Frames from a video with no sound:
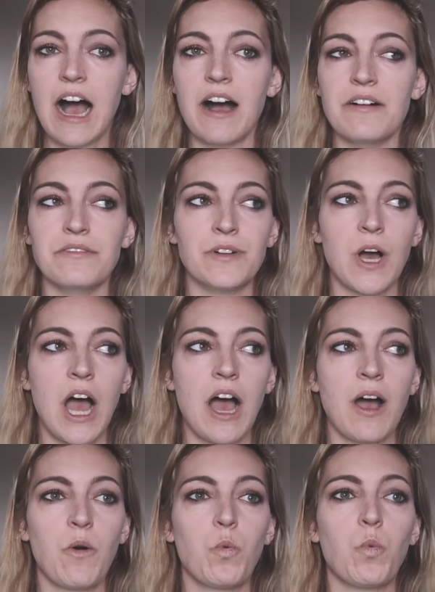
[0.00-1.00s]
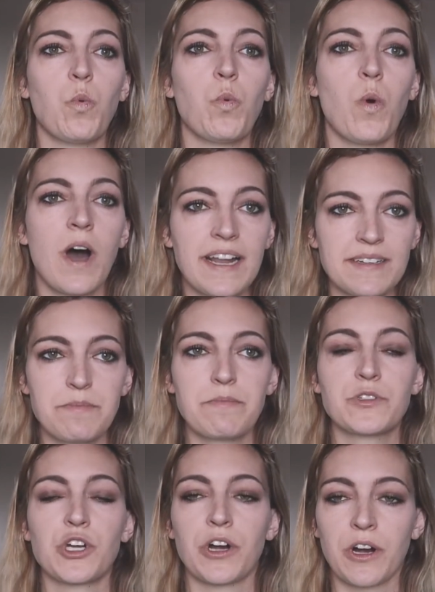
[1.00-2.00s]
of what
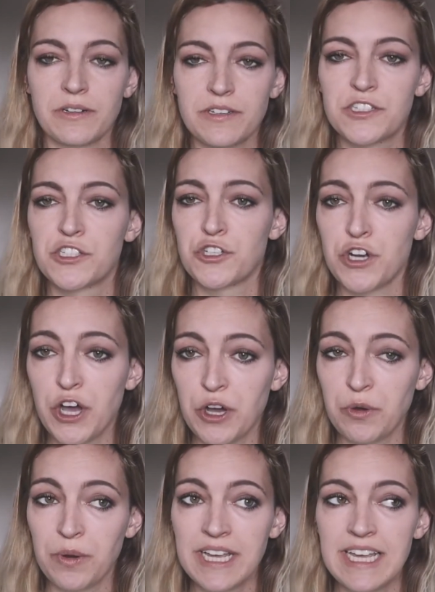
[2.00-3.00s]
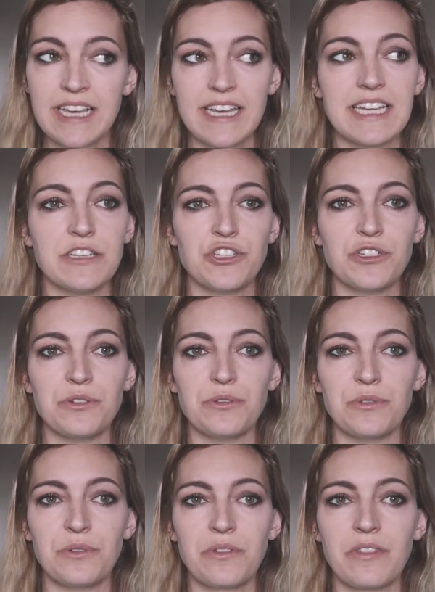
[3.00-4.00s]
turned Snow
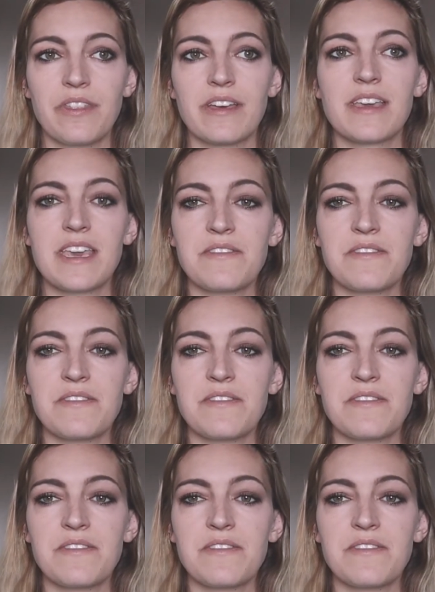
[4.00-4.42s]
into the